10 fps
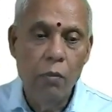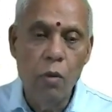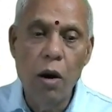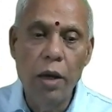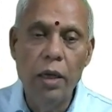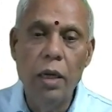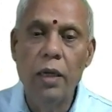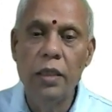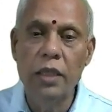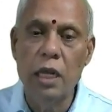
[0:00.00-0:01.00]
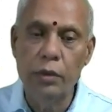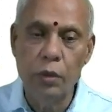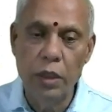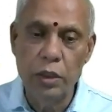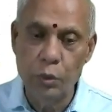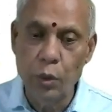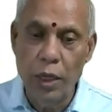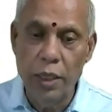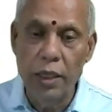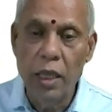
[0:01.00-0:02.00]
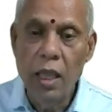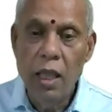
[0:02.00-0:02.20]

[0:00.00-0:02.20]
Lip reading: Mohan is also a student,